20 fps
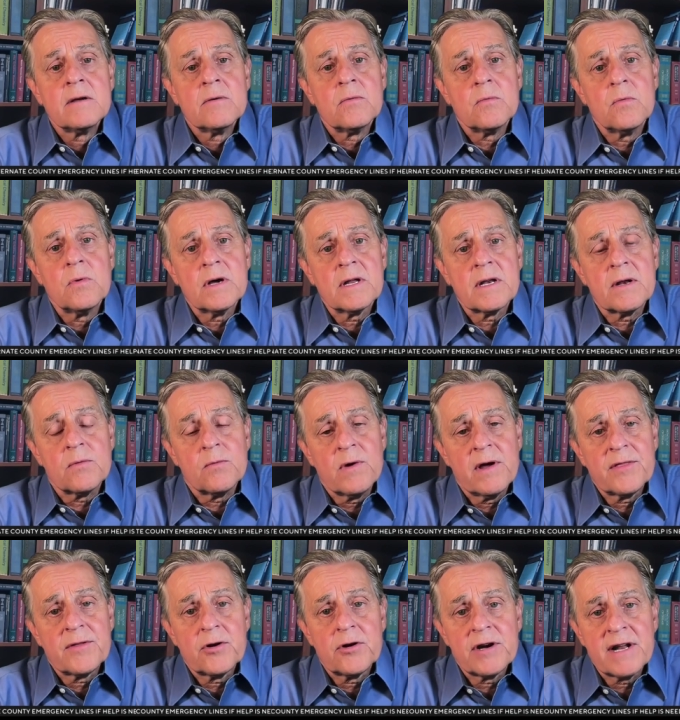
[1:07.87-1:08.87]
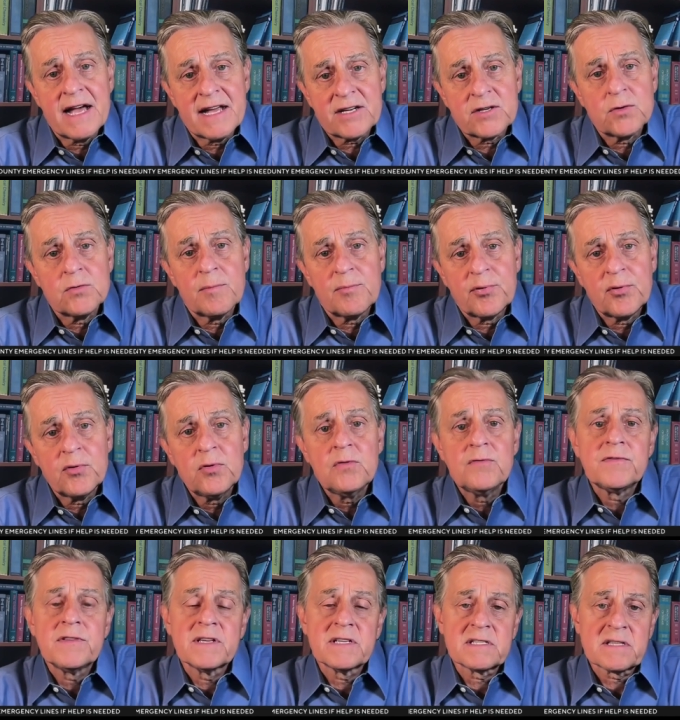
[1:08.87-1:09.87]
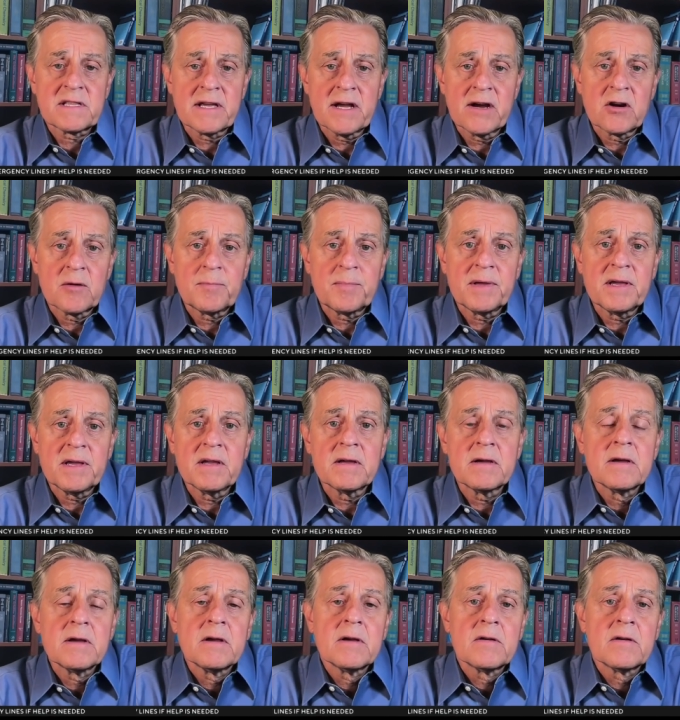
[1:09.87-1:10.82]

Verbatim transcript: what, whether or not to approve this therapy